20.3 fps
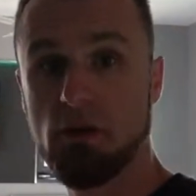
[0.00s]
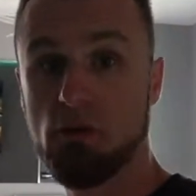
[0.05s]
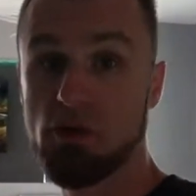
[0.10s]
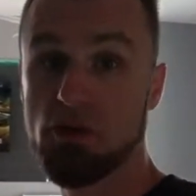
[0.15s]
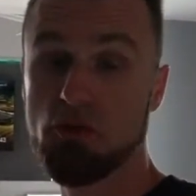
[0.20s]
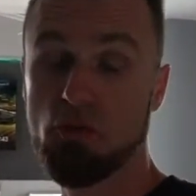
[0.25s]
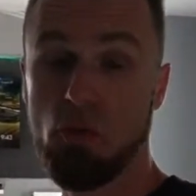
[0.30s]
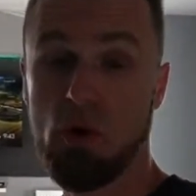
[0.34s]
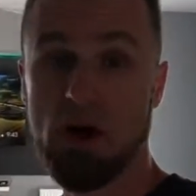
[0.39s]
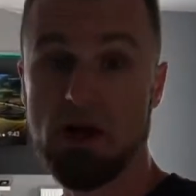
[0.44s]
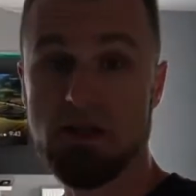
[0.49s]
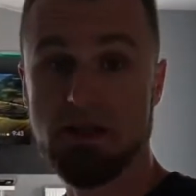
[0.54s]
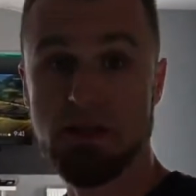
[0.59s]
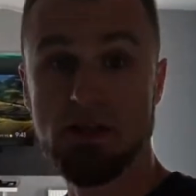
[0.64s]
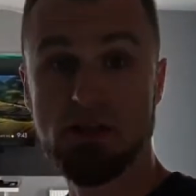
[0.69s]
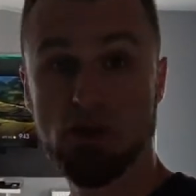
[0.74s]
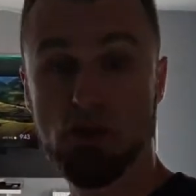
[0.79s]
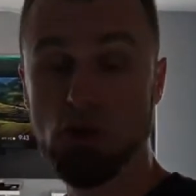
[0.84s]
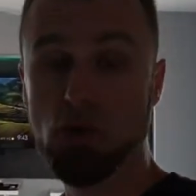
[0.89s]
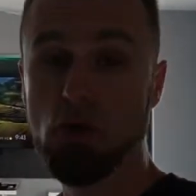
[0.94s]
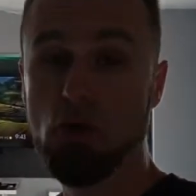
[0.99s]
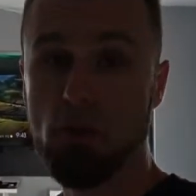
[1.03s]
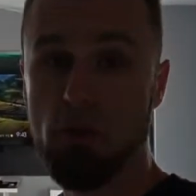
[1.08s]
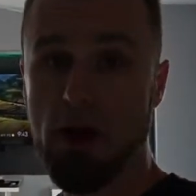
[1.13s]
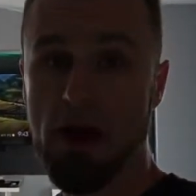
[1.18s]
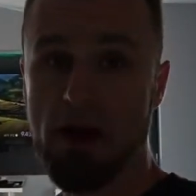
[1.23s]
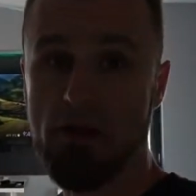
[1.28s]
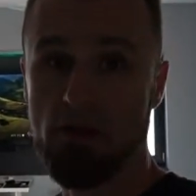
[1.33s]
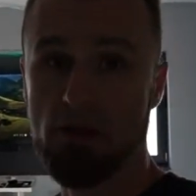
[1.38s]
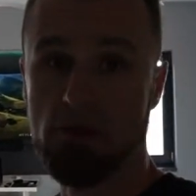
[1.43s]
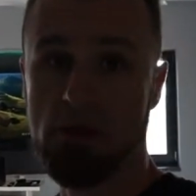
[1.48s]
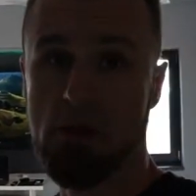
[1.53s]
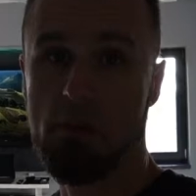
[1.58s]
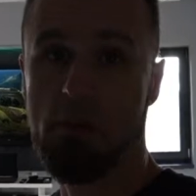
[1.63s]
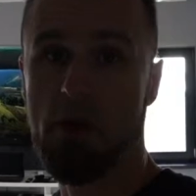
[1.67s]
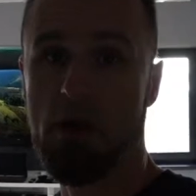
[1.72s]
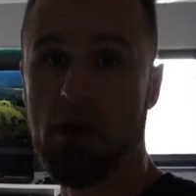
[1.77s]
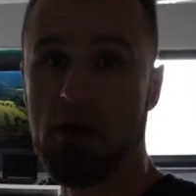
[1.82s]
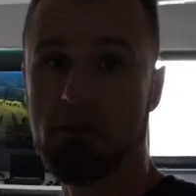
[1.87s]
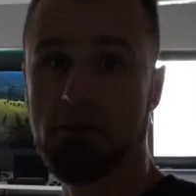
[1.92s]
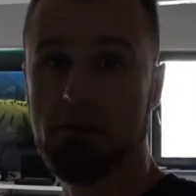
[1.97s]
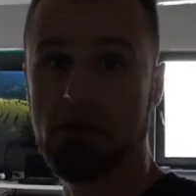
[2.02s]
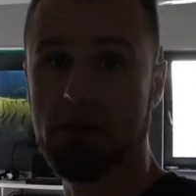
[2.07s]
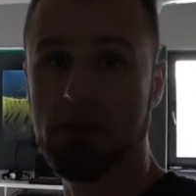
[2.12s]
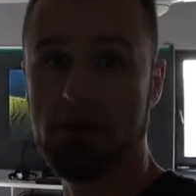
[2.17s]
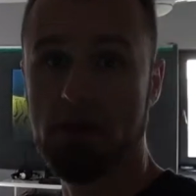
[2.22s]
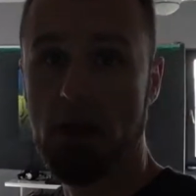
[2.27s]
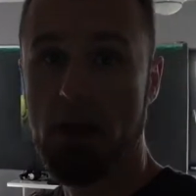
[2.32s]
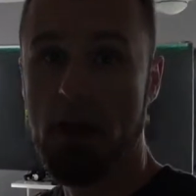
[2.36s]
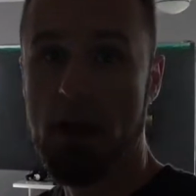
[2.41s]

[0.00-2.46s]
which was a two-bedroom apartment,